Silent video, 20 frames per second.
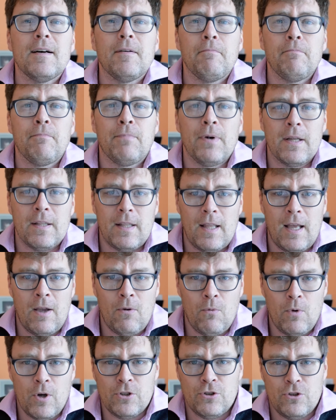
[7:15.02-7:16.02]
But
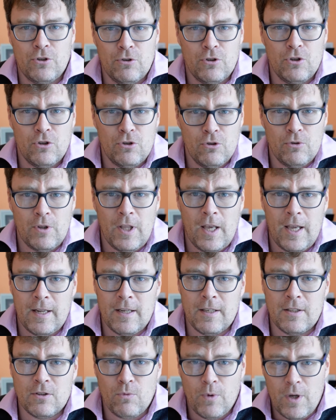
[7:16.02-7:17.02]
I want you to do that,
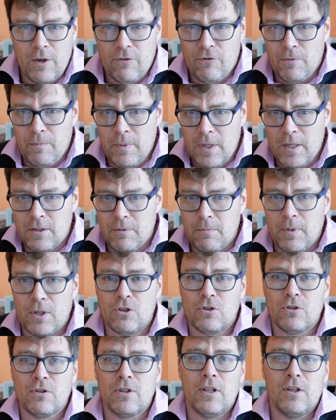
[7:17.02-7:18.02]
and it's a way for me to make
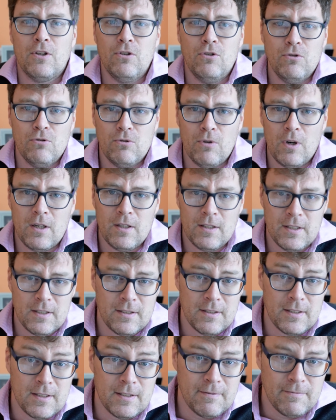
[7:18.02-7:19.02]
sure that you are
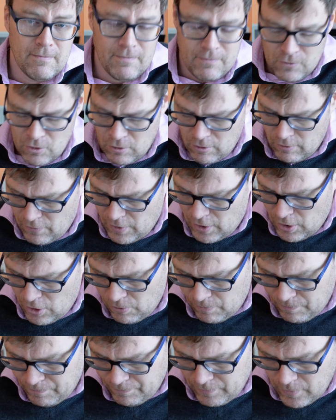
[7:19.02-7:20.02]
listening to the
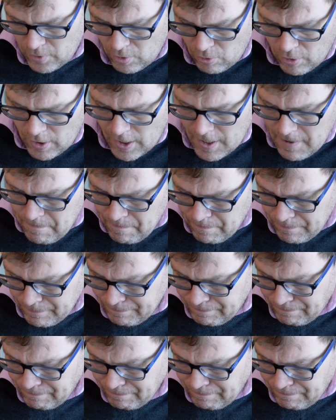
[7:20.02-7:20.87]
video. Okay?